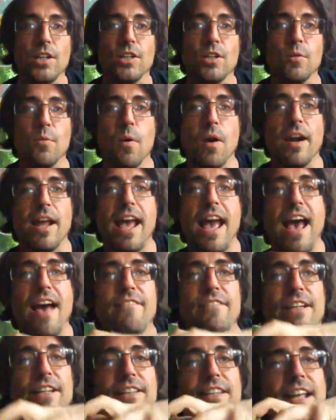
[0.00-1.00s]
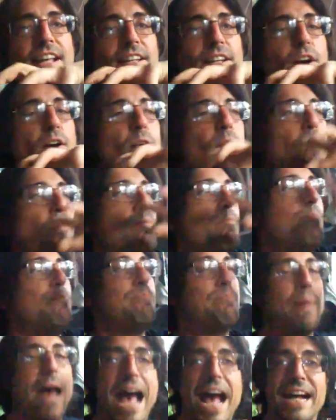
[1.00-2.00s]
you want to have it then go
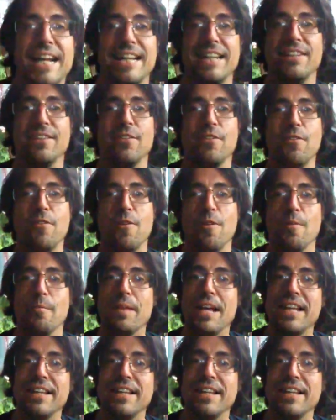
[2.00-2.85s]
back into home,